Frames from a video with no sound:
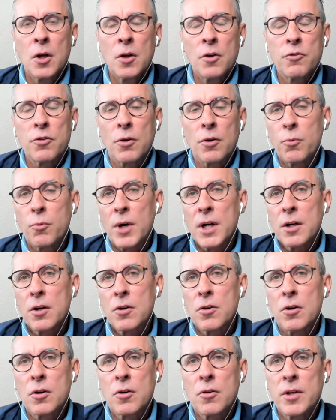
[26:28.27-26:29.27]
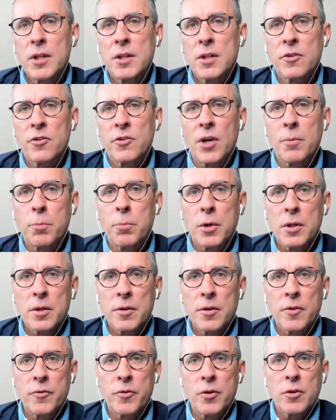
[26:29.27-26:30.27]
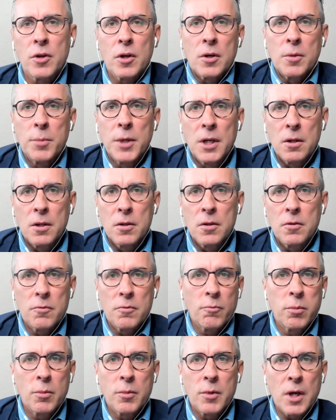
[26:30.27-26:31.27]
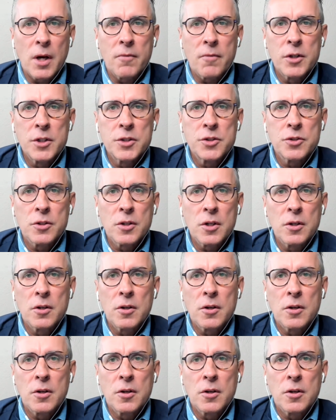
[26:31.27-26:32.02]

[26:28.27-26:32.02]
So one concrete example, if you're going to build coverage or